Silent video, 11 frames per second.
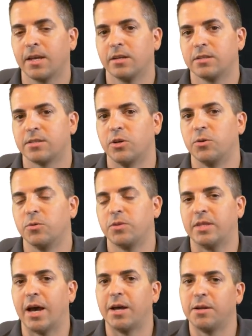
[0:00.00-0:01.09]
So
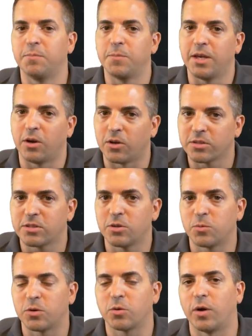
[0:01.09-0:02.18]
that may also
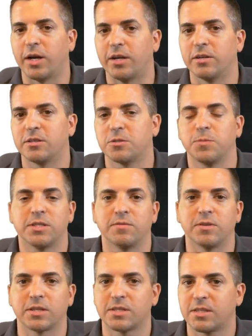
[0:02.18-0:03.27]
require
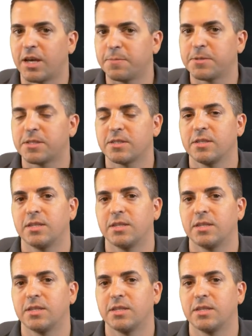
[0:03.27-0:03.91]
specific steps.